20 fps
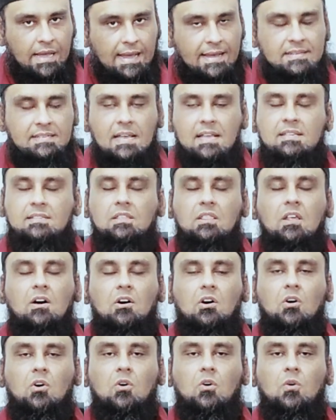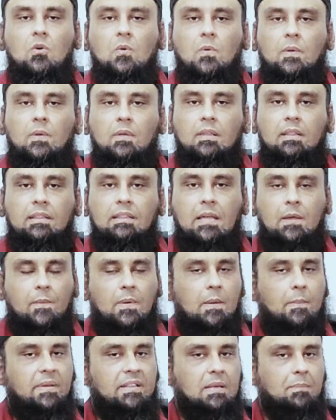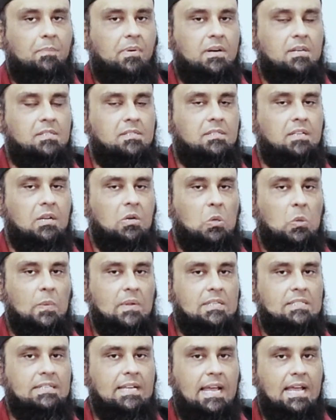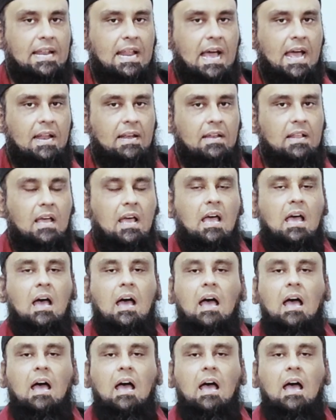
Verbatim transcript: he says, lo, there will be the person who will say that,